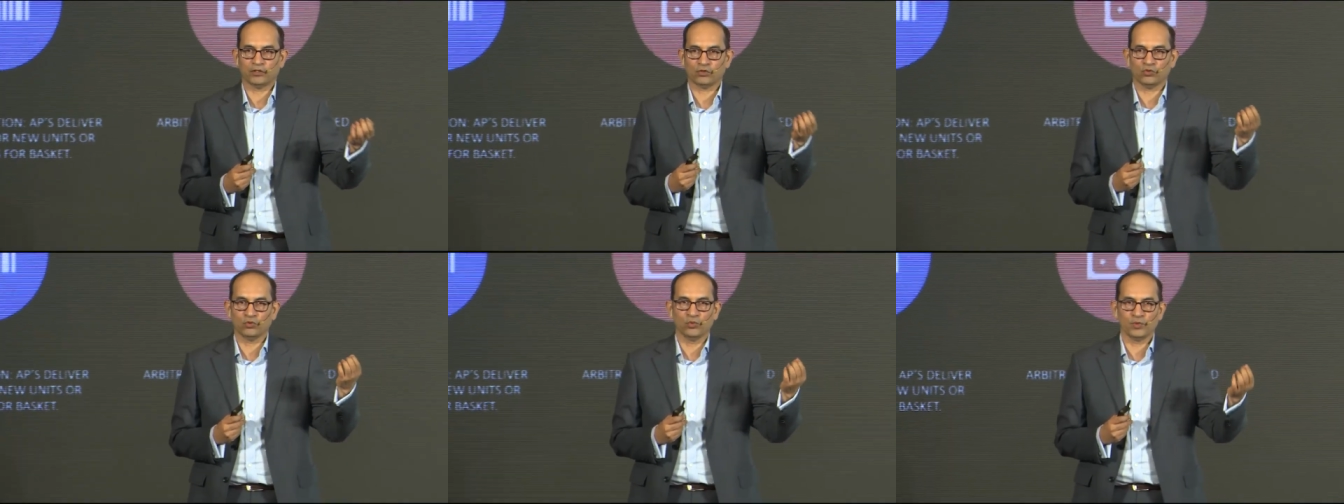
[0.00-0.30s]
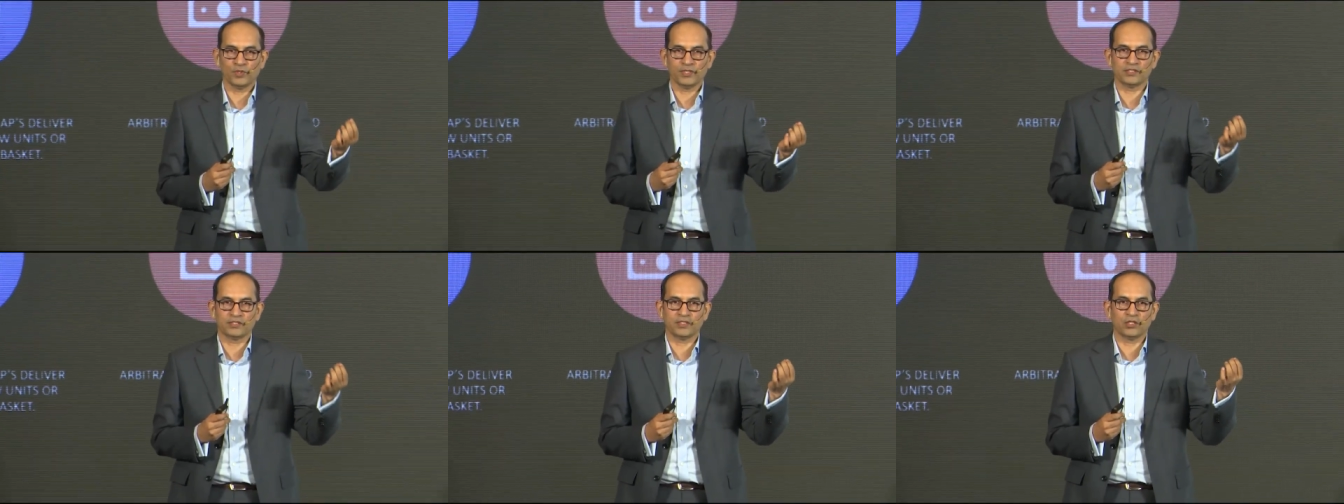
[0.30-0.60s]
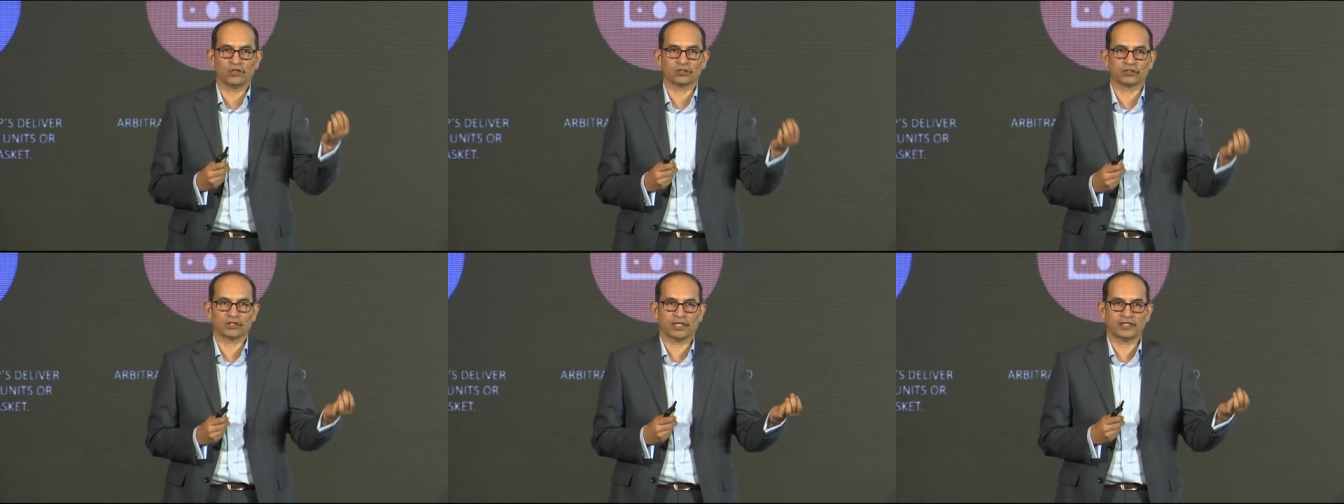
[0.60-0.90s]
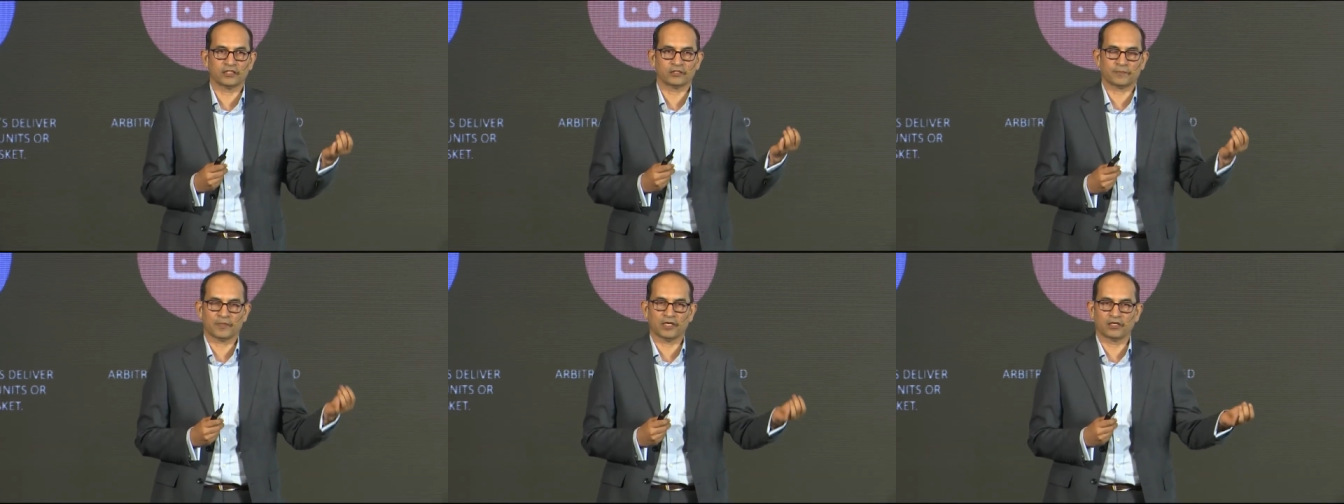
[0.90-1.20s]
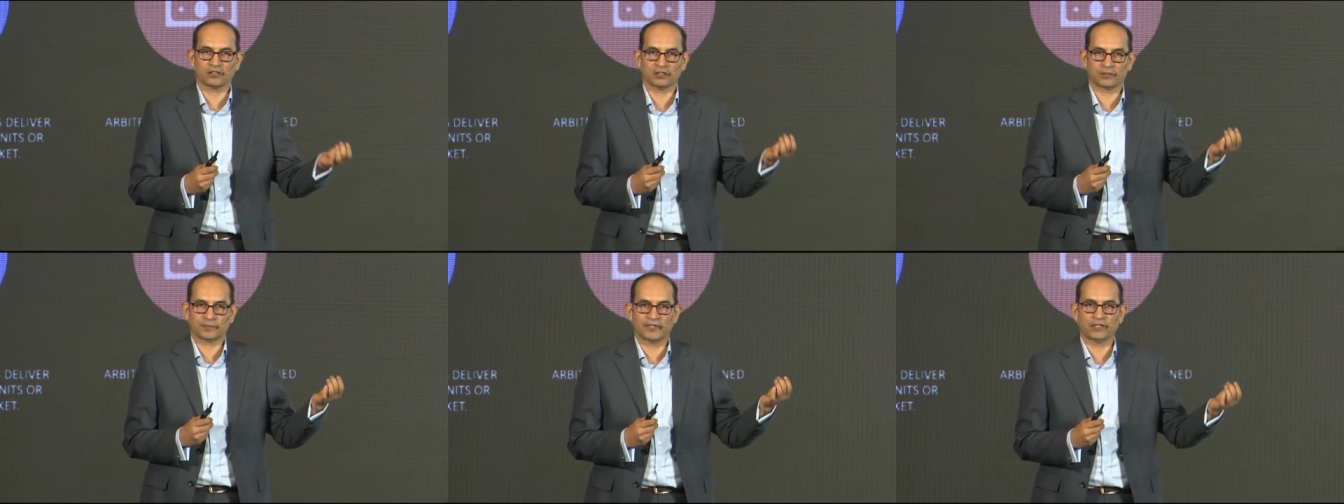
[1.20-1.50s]
Who is the authorized
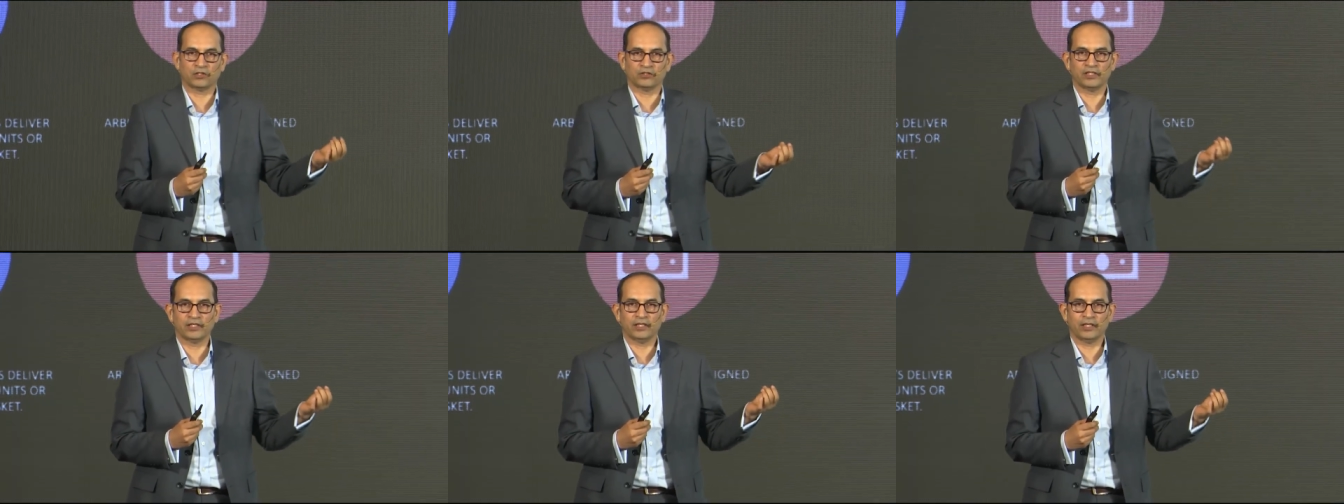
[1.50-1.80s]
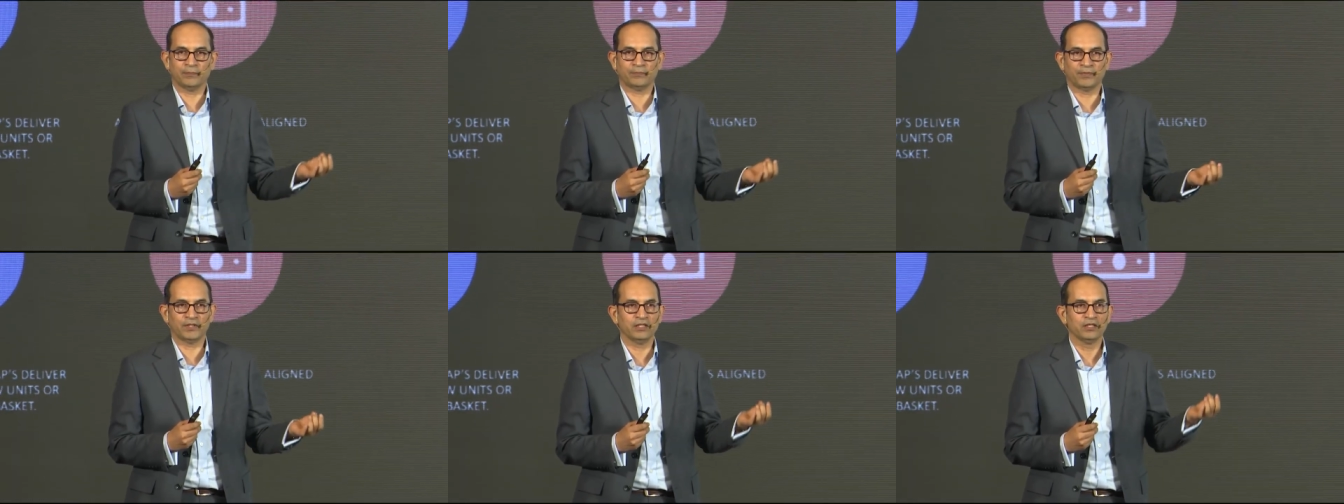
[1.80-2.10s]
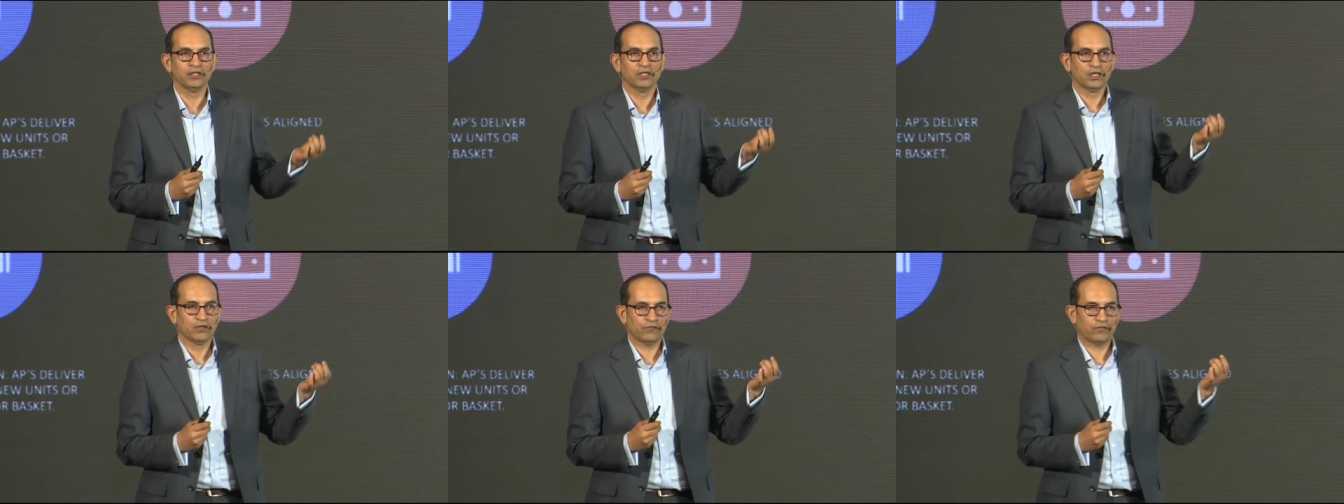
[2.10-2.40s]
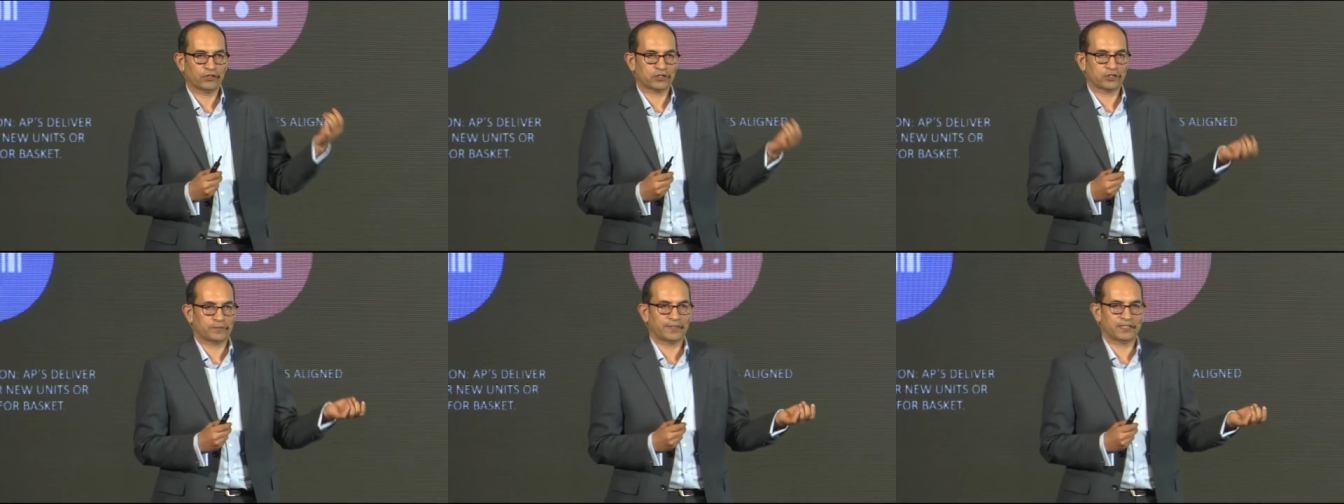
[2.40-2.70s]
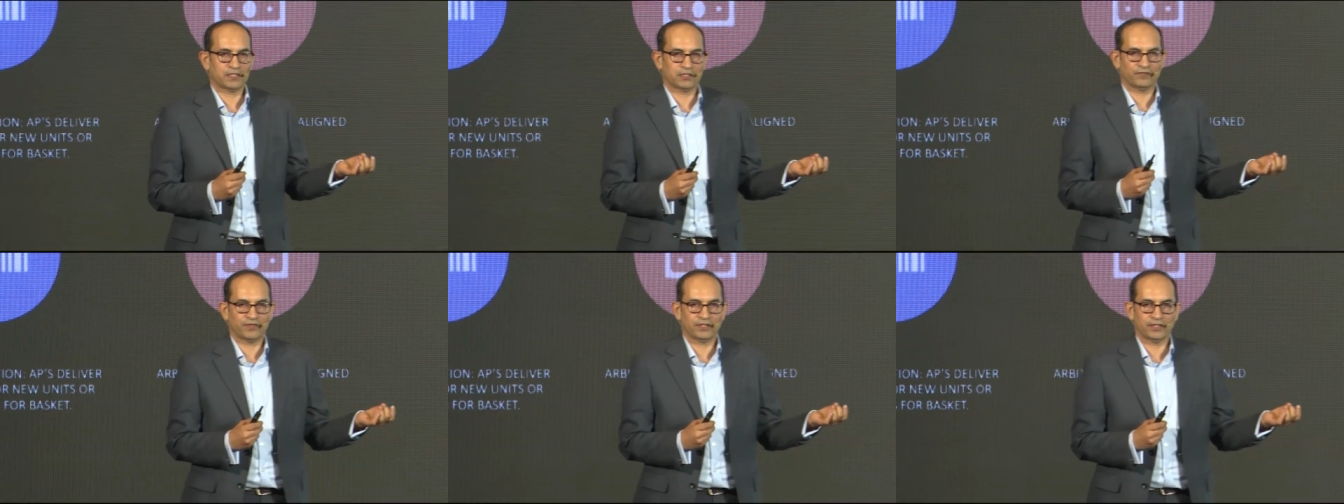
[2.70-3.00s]
participant of the AP for a
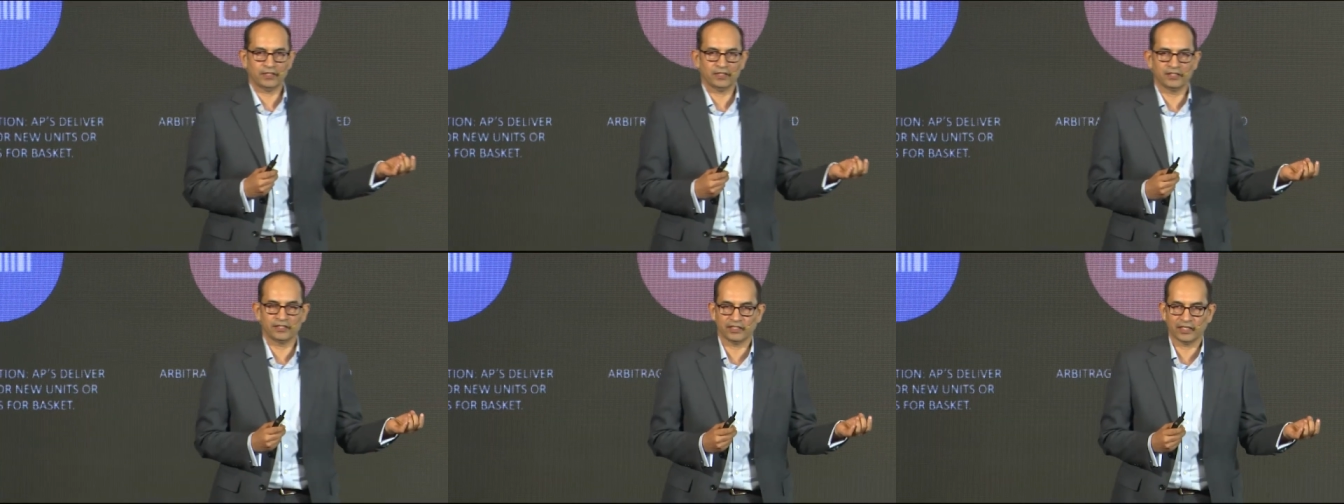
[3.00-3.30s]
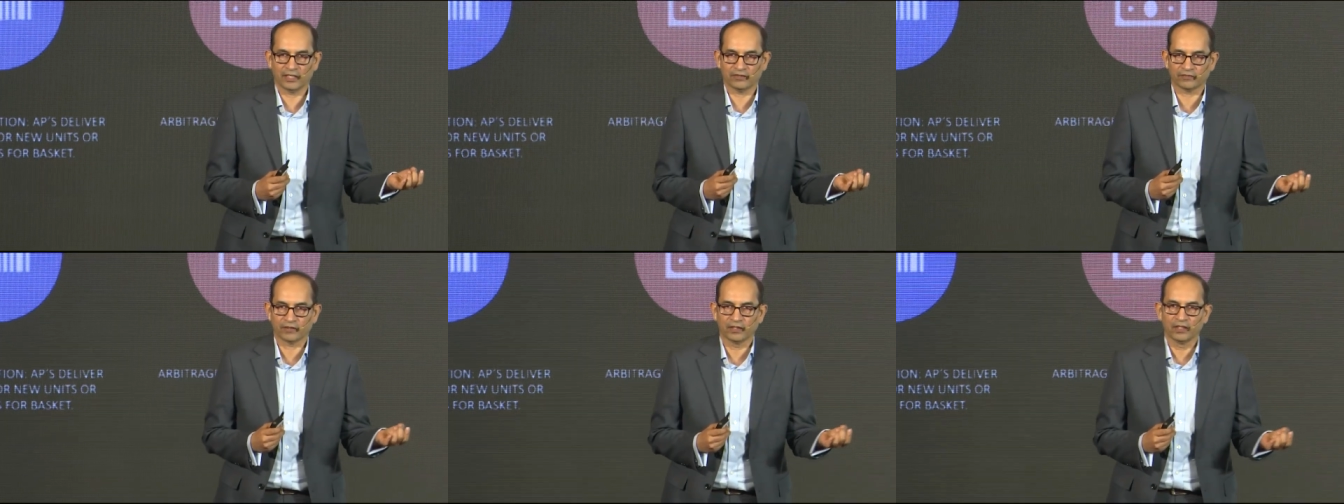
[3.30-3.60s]
specific ETF?